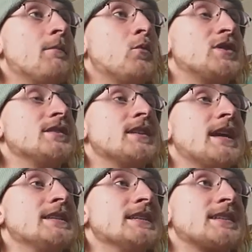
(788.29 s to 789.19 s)
which is
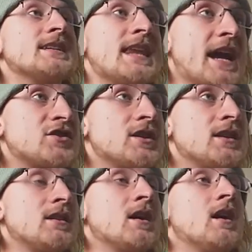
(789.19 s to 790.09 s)
a
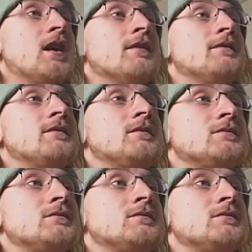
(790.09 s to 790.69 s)
disconnection of